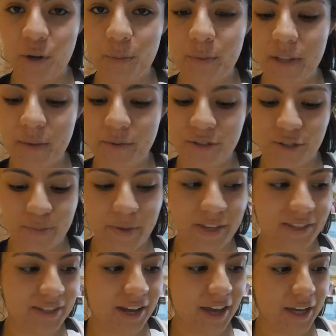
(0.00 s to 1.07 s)
Normally it would just be
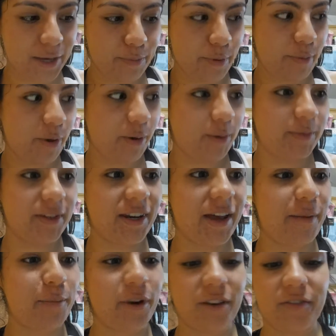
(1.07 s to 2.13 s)
a snack, but my mom didn't
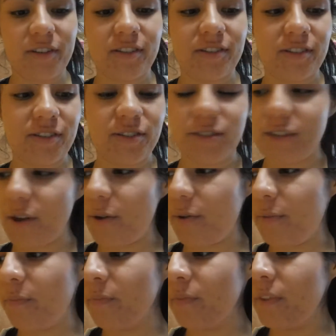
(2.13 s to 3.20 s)
have breakfast, so